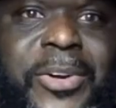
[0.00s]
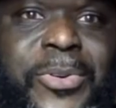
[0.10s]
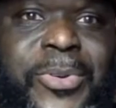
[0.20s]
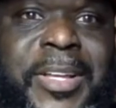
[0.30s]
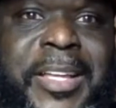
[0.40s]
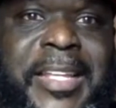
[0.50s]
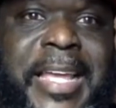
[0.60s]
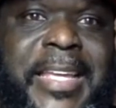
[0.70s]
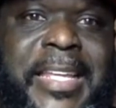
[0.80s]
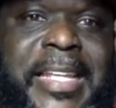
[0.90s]
and so
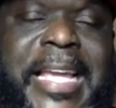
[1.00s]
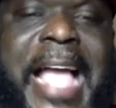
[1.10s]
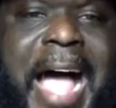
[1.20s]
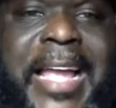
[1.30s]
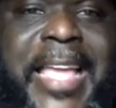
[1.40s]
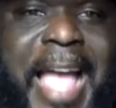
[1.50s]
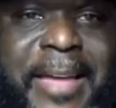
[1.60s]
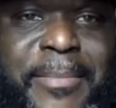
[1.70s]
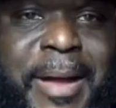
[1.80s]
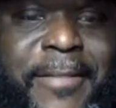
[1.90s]
like like i
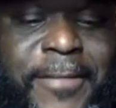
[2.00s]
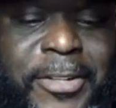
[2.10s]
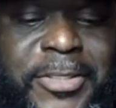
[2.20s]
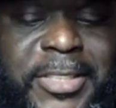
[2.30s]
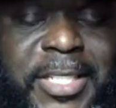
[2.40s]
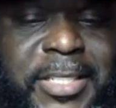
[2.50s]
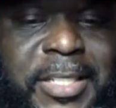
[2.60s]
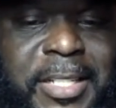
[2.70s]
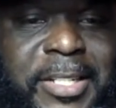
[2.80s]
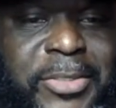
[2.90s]
got my first
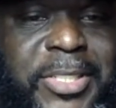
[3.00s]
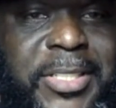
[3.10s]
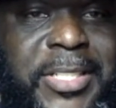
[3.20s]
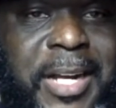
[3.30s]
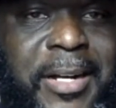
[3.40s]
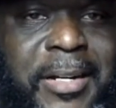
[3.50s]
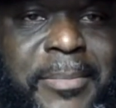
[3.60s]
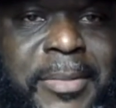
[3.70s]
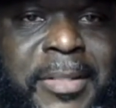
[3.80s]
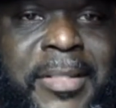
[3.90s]
teaching and coaching
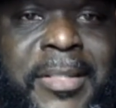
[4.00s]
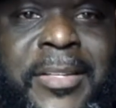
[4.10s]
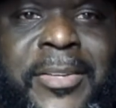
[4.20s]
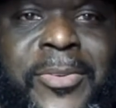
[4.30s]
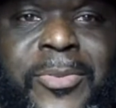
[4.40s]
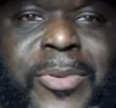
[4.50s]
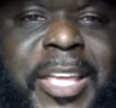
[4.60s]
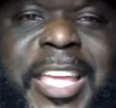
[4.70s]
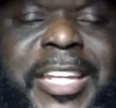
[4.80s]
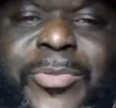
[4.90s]
job
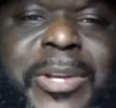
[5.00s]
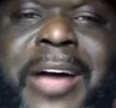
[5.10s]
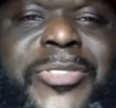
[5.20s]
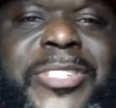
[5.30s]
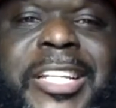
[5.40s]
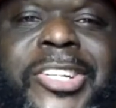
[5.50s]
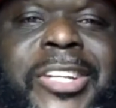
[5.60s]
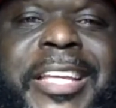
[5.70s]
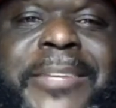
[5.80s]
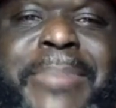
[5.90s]
in when i was in
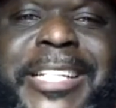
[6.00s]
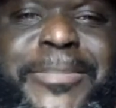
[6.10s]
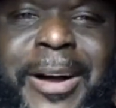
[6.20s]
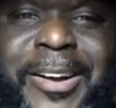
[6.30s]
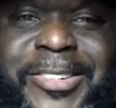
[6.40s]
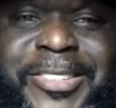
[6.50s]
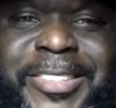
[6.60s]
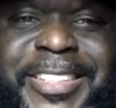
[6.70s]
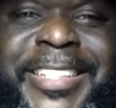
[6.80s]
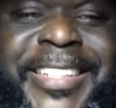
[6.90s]
little league
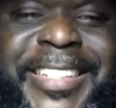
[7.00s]
baseball